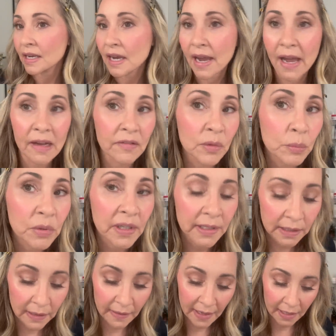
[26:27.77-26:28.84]
I haven't
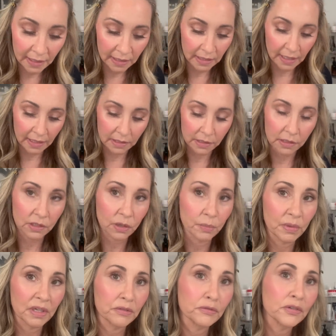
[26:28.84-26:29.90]
blended that in yet, so don't
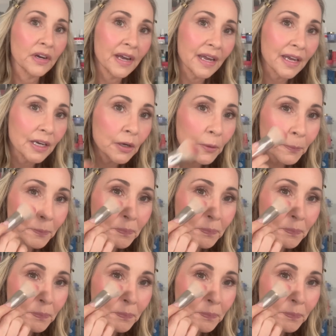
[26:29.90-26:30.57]
be afraid.